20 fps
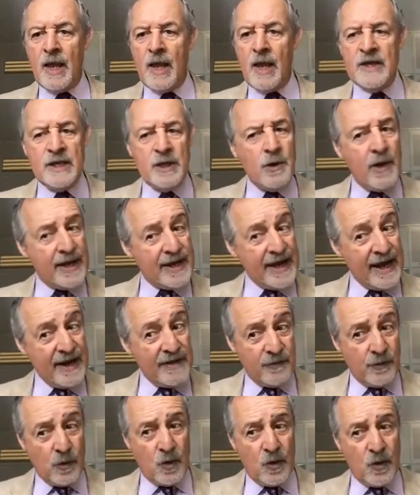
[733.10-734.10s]
The UN
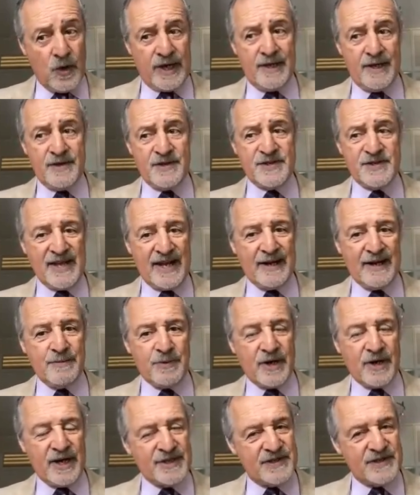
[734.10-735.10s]
envoy
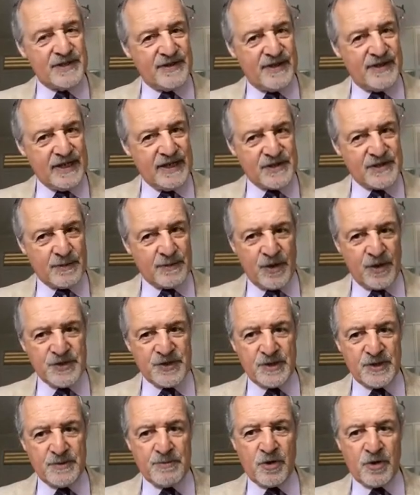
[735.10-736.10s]
celebrated the
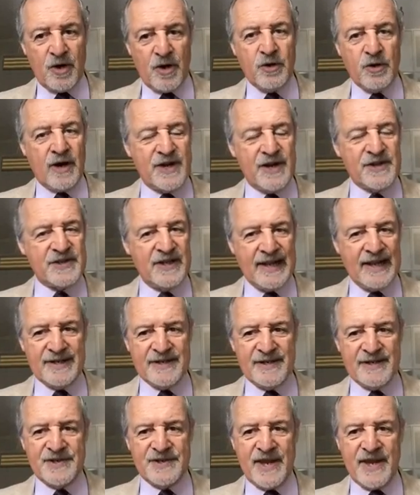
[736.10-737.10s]
supposed progress in
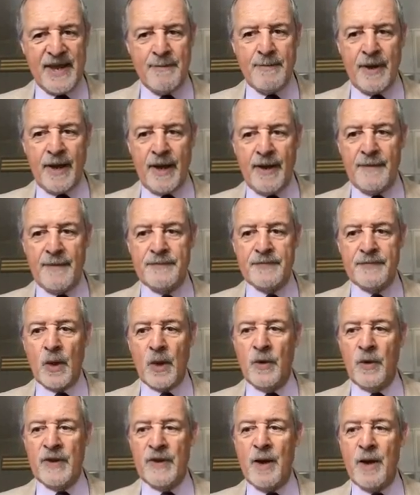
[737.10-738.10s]
late December
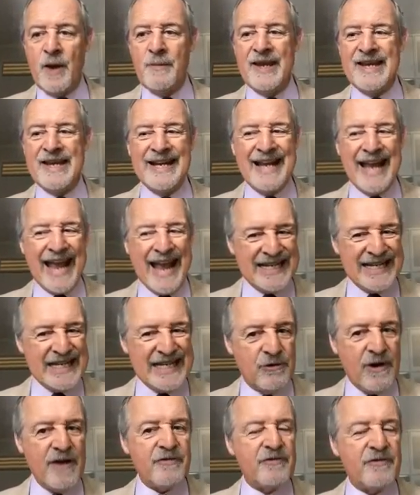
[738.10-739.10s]
without making
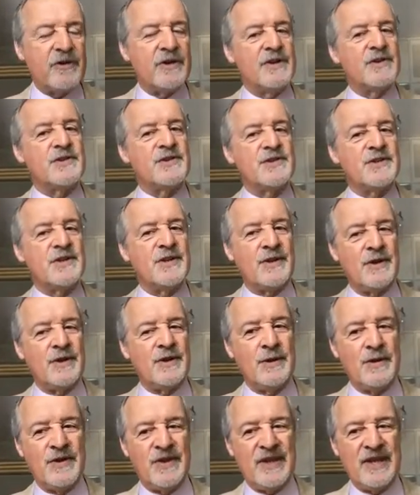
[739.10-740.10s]
any reference to the
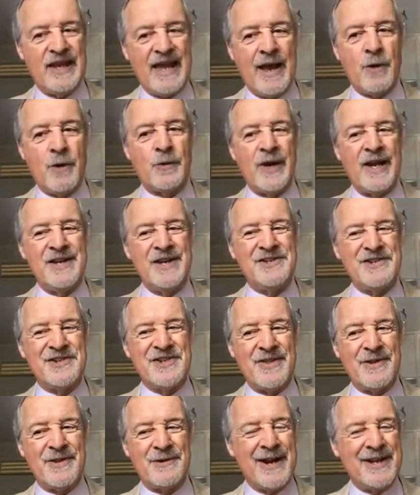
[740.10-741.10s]
Houthi
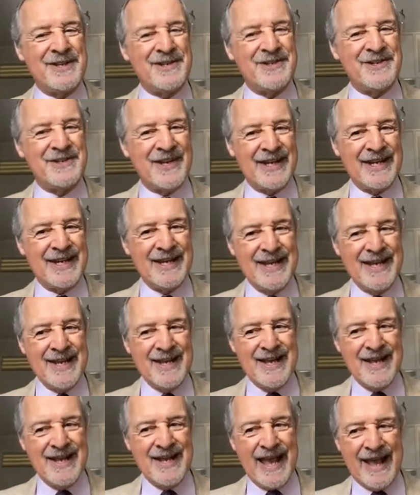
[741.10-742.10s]
outrages in the Red Sea
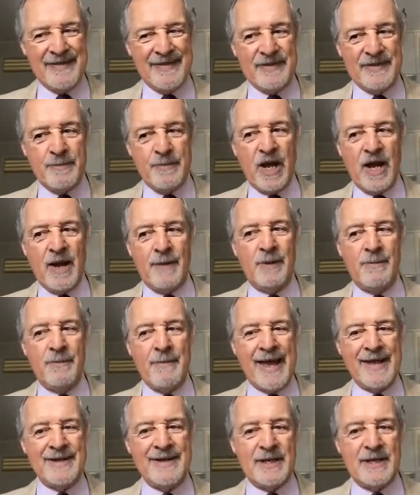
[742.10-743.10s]
and the Bab al
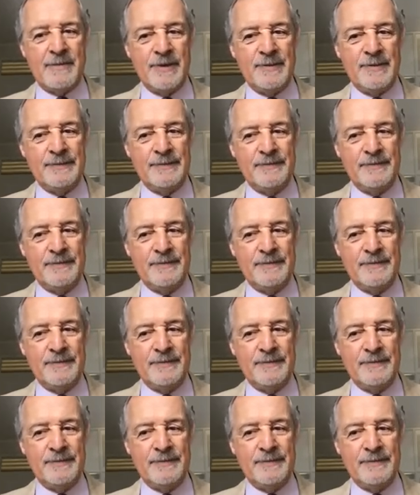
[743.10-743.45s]
Mandeb.